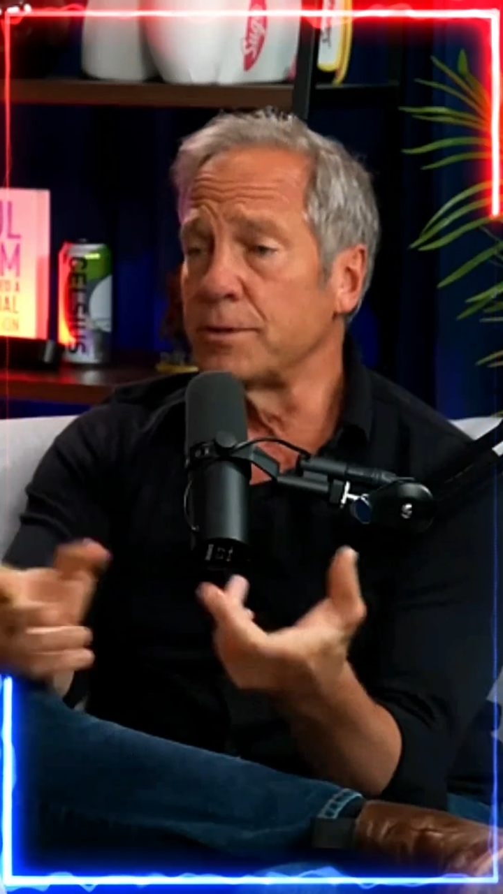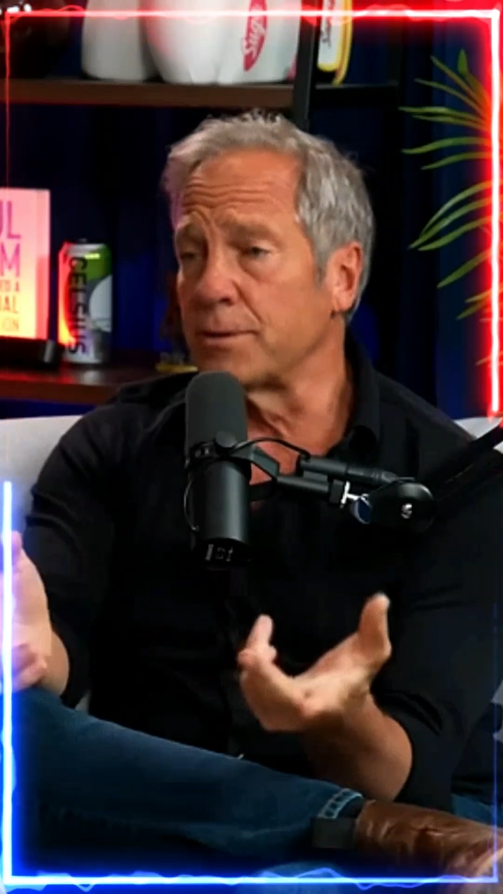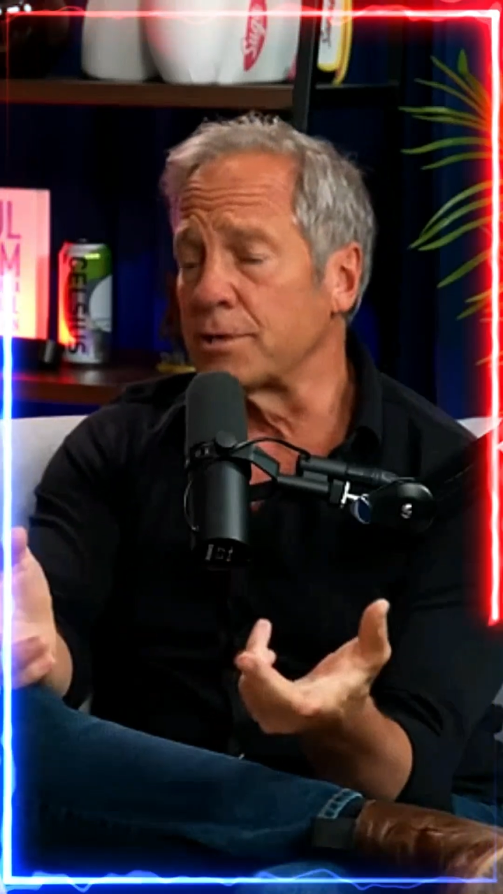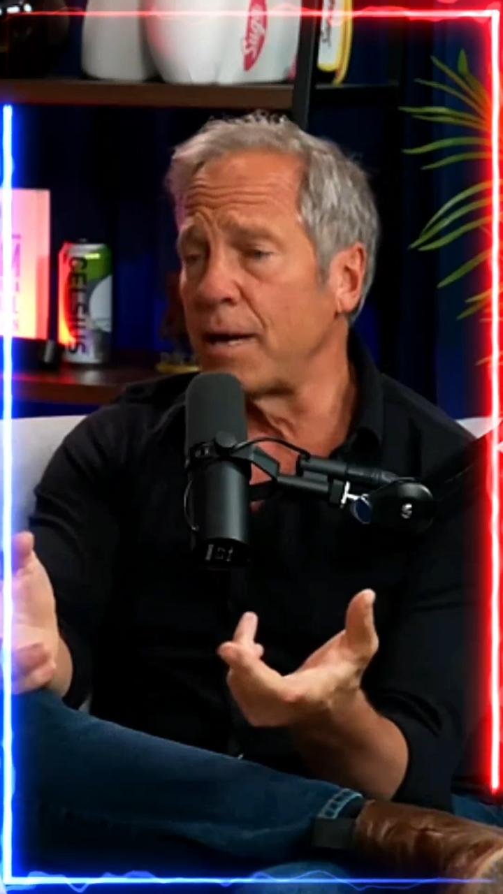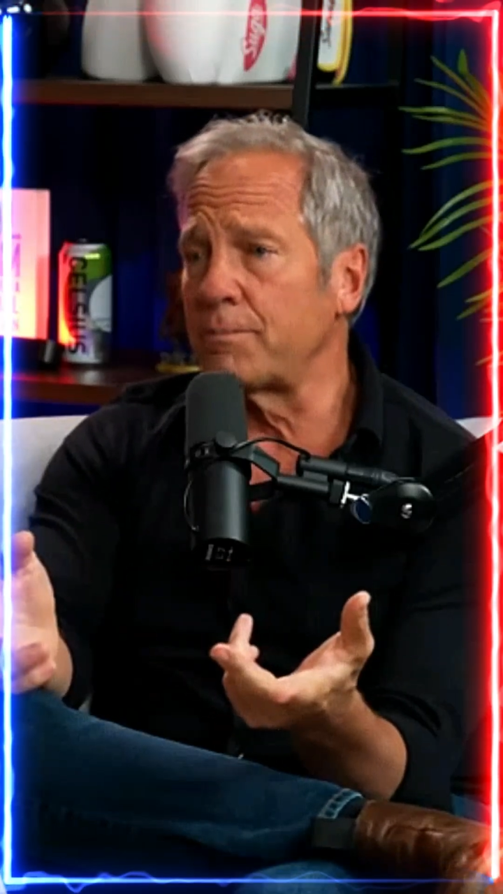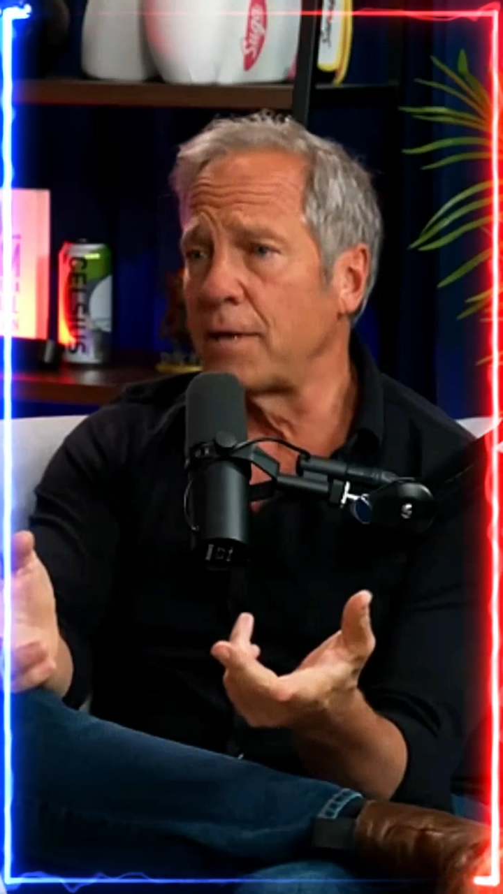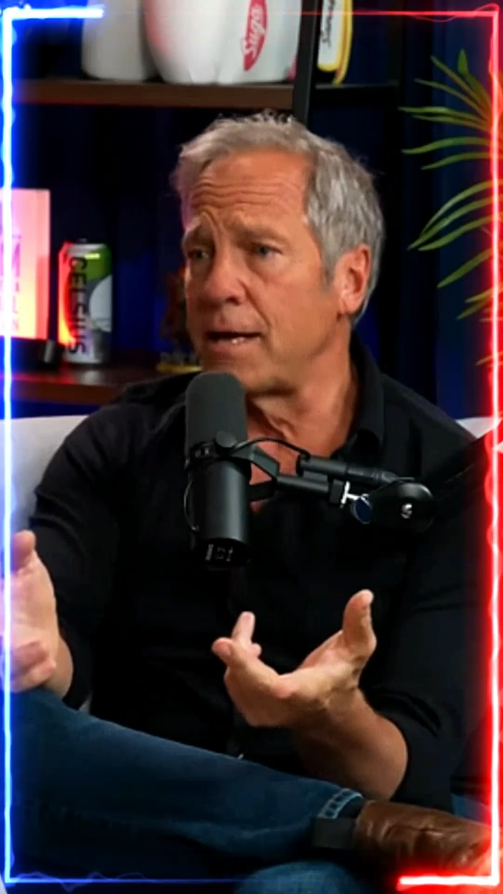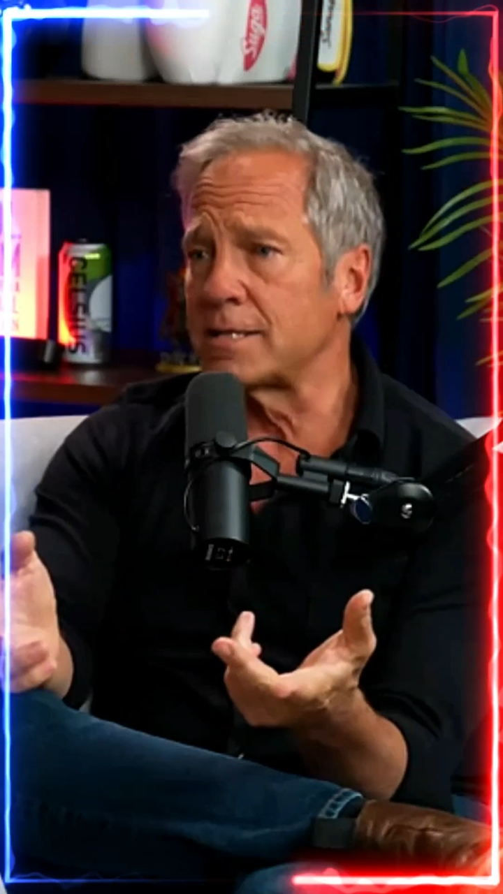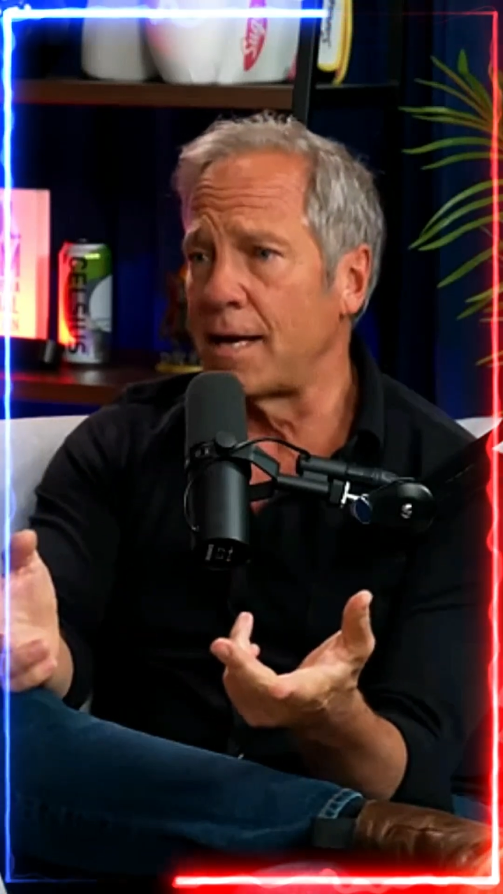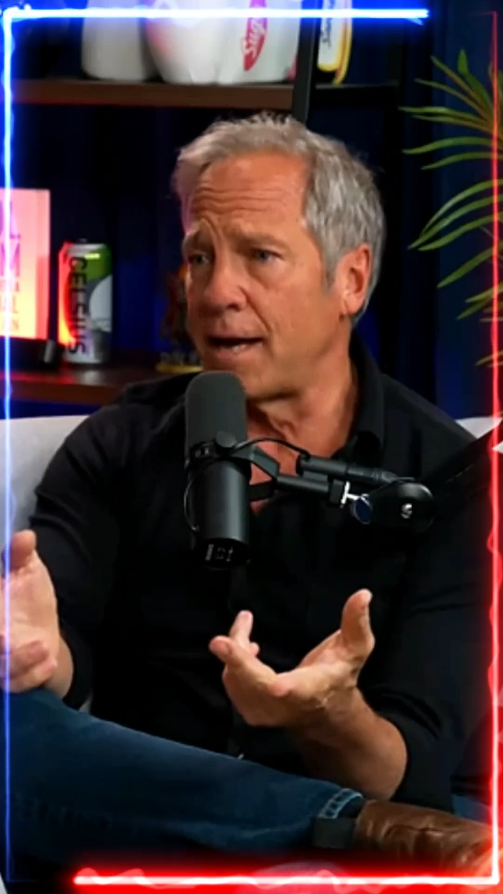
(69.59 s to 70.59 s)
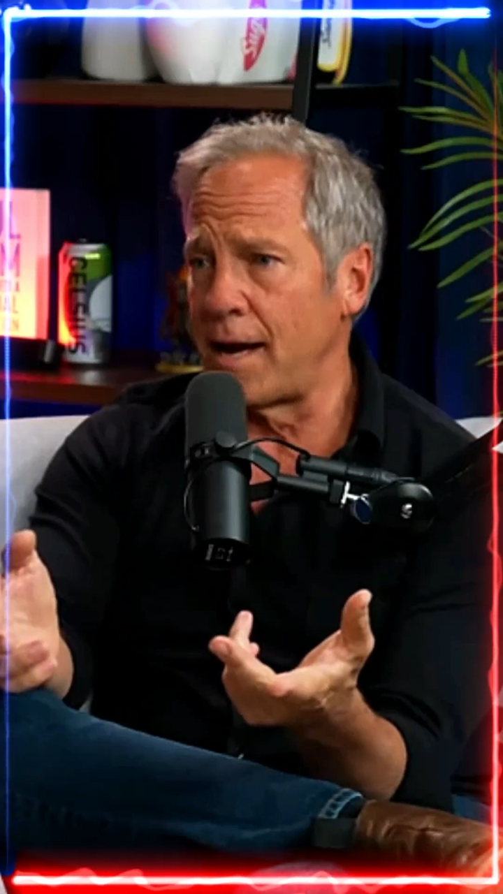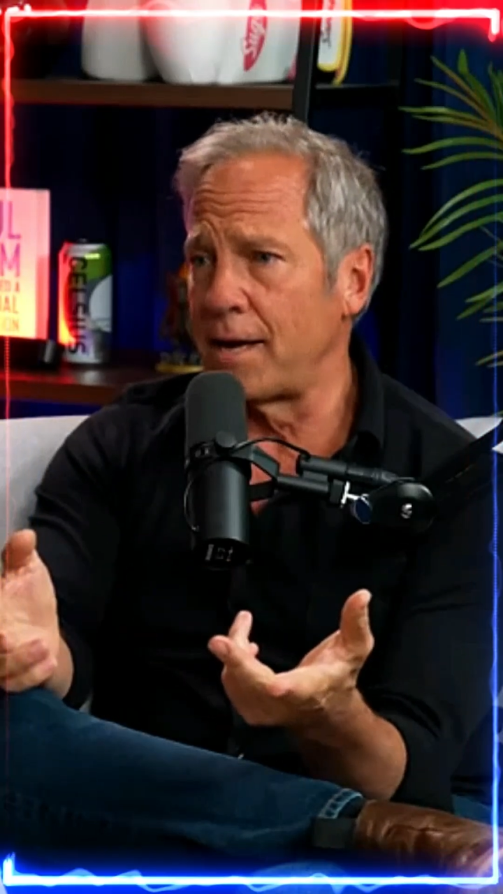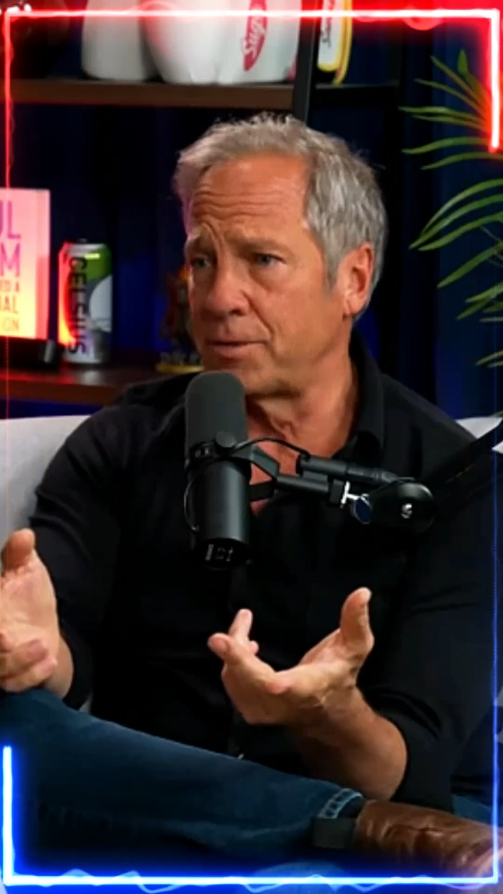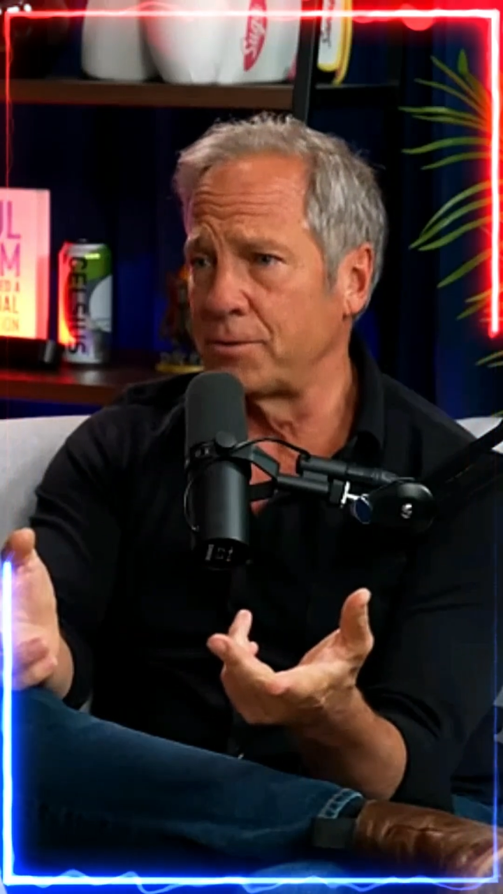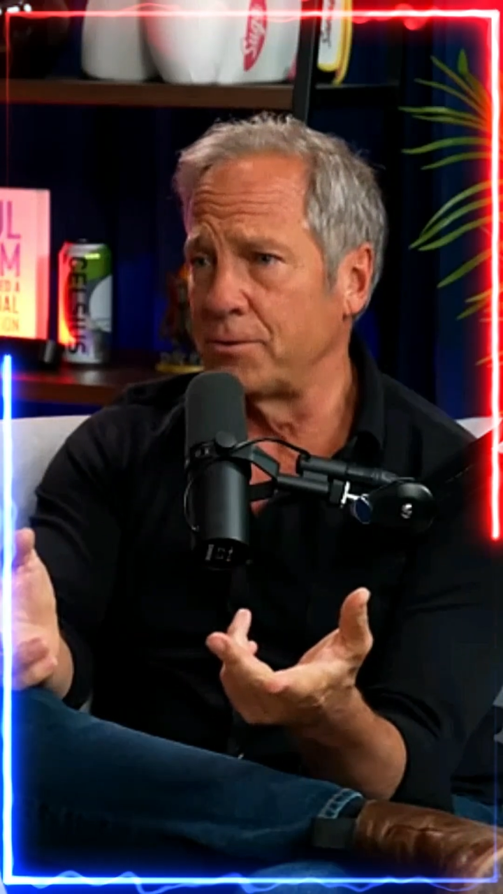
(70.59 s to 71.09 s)
We took shop class out of
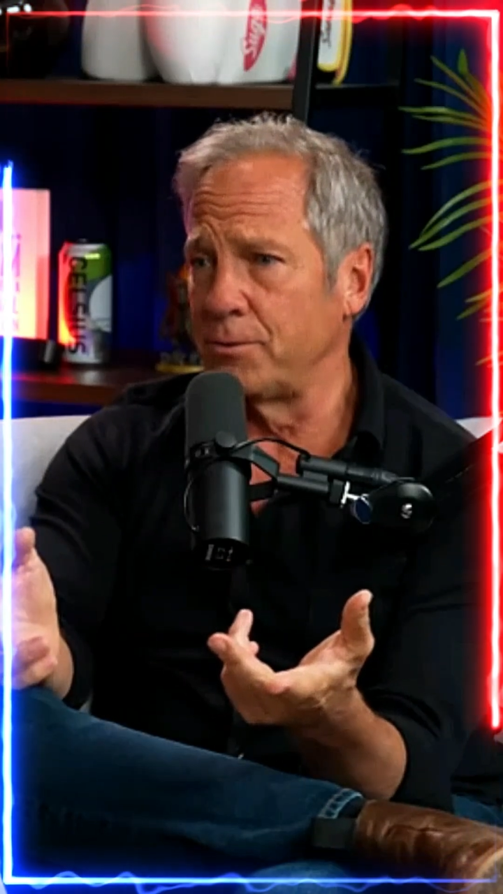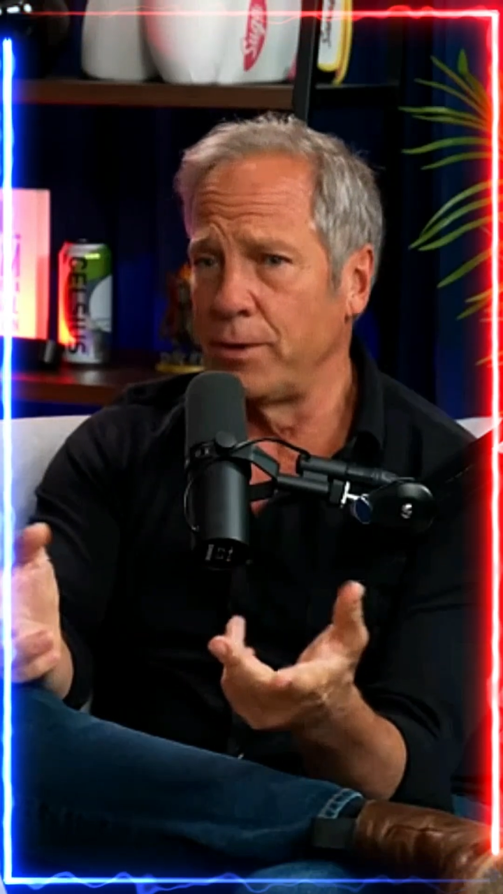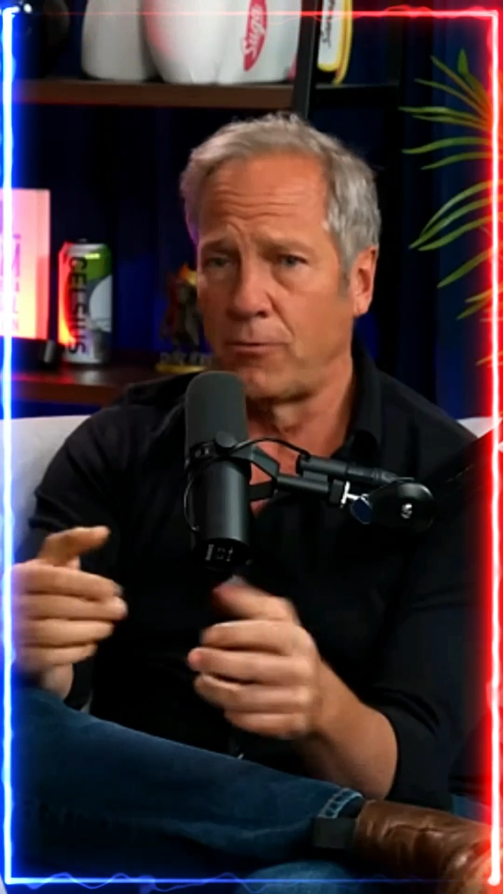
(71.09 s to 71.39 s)
high school.